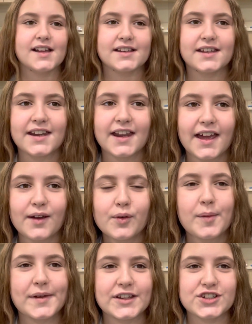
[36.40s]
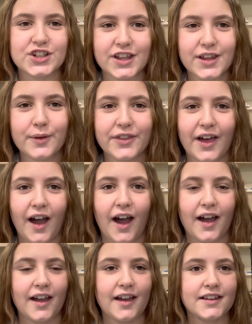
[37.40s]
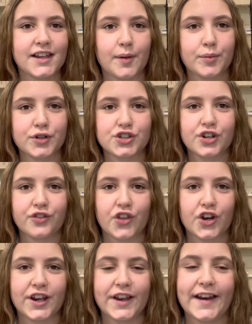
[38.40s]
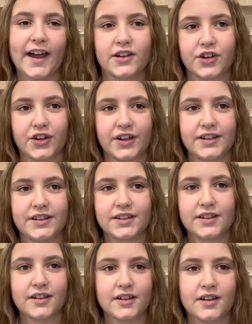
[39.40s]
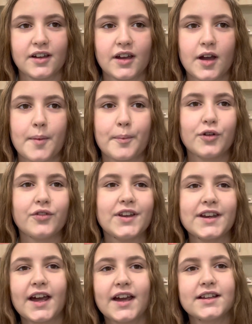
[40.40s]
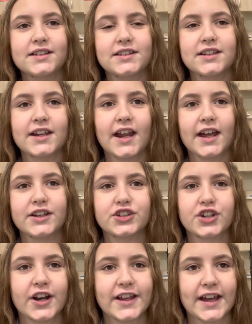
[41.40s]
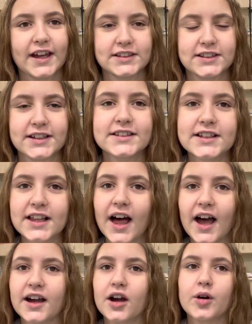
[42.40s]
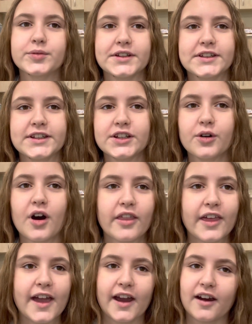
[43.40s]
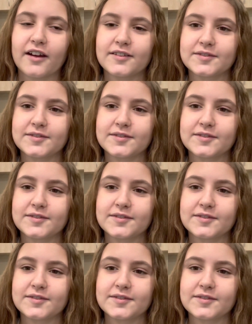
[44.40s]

Today will be chilly with a high temperature of 39 degrees. Keep going. Movie night tonight starting at 6 o'clock. Hope to see you all there.